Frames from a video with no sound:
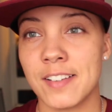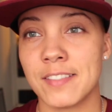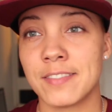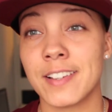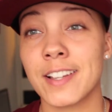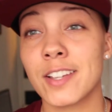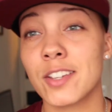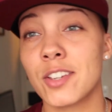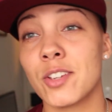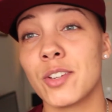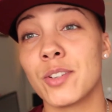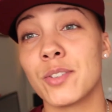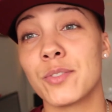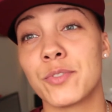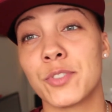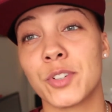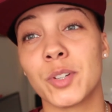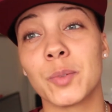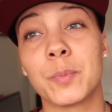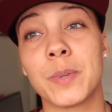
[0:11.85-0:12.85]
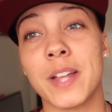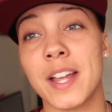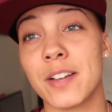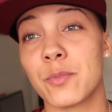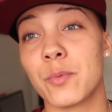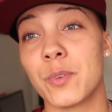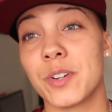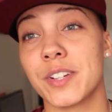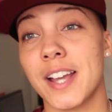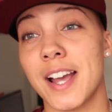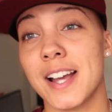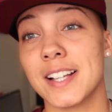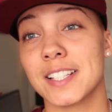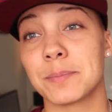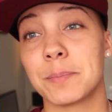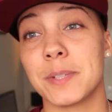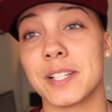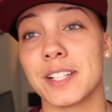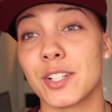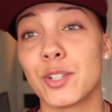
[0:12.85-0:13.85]
thank you for everyone that has
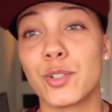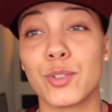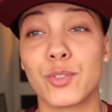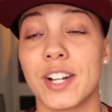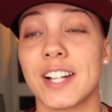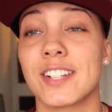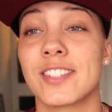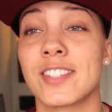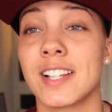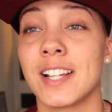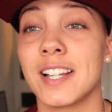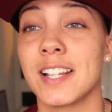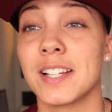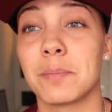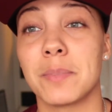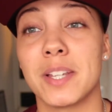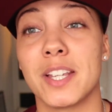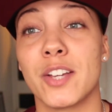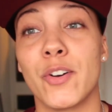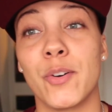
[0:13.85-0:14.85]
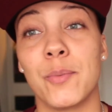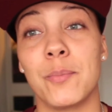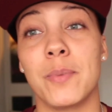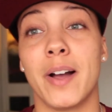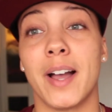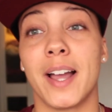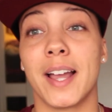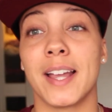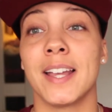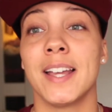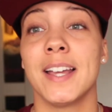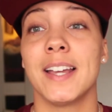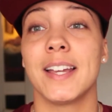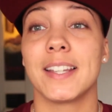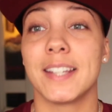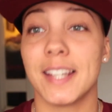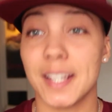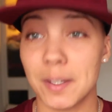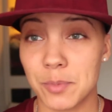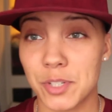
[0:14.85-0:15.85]
been congratulating me on my
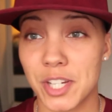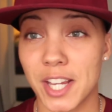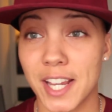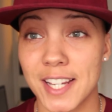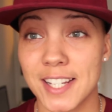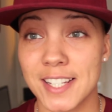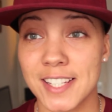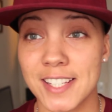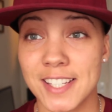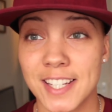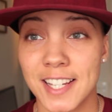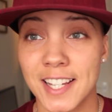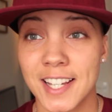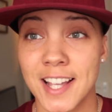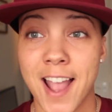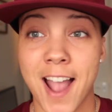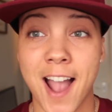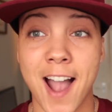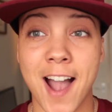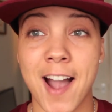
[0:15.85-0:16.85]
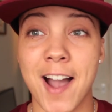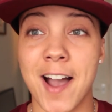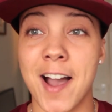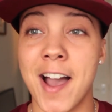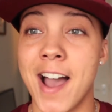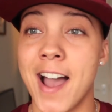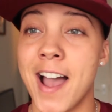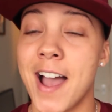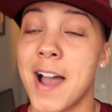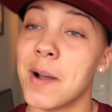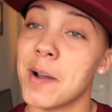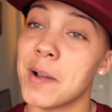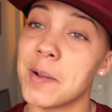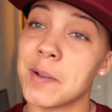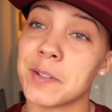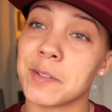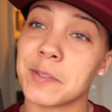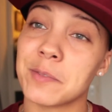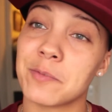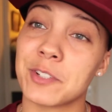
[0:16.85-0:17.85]
name change
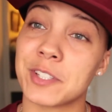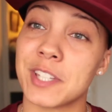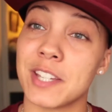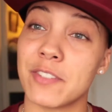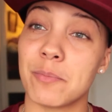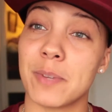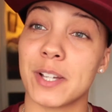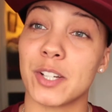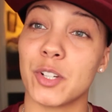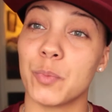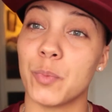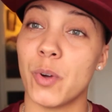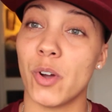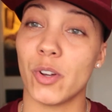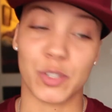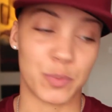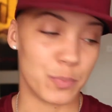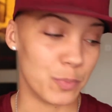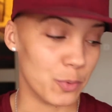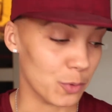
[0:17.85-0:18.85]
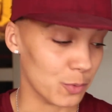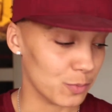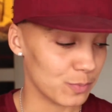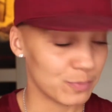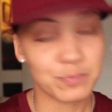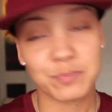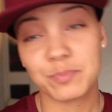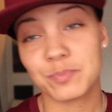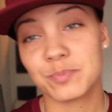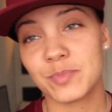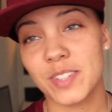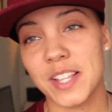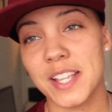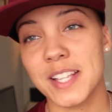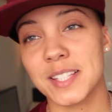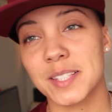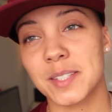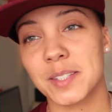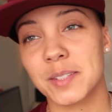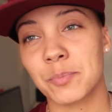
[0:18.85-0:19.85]
and receiving my new passport.
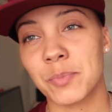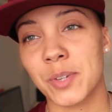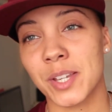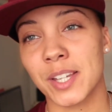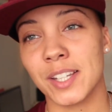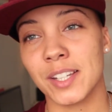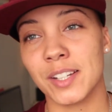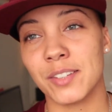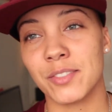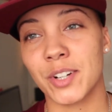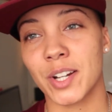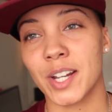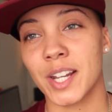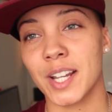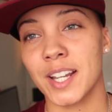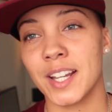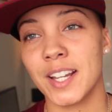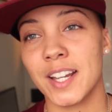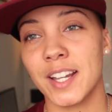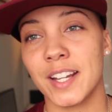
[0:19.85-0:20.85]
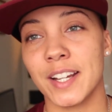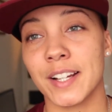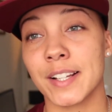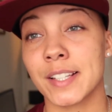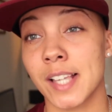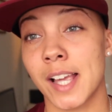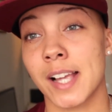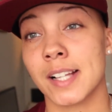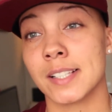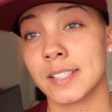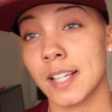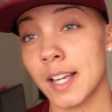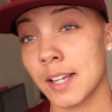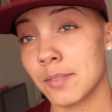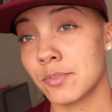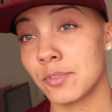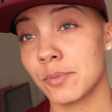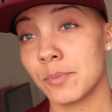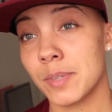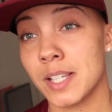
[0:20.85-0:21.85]
It's been a very exciting time
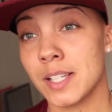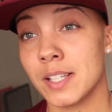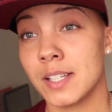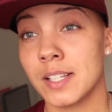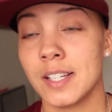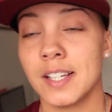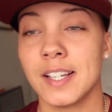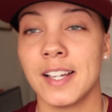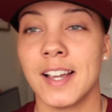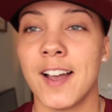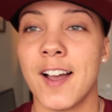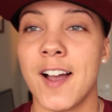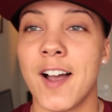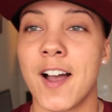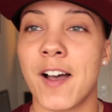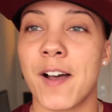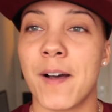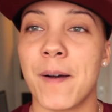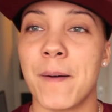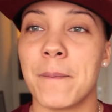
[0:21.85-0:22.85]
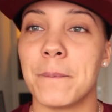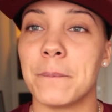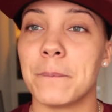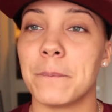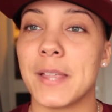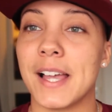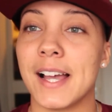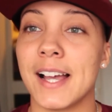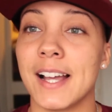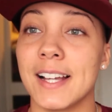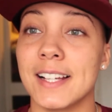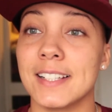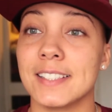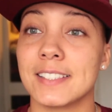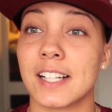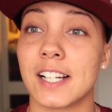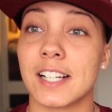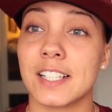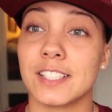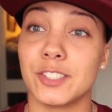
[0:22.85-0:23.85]
for me,
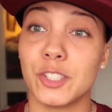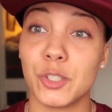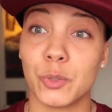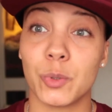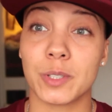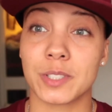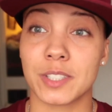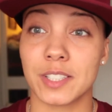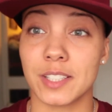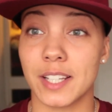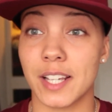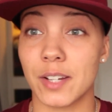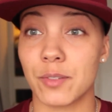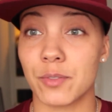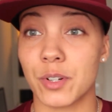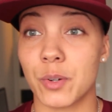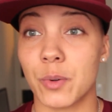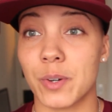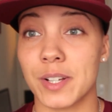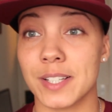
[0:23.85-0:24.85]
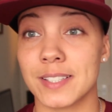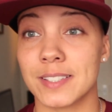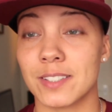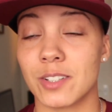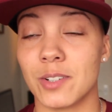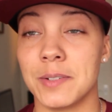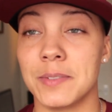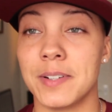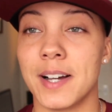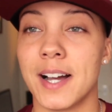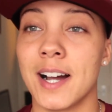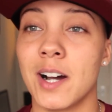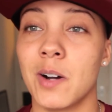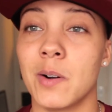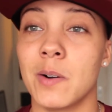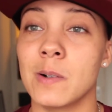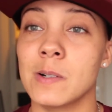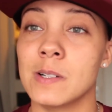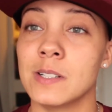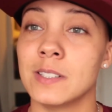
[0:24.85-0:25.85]
and I knew I was going to get requests of
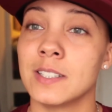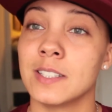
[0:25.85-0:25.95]
how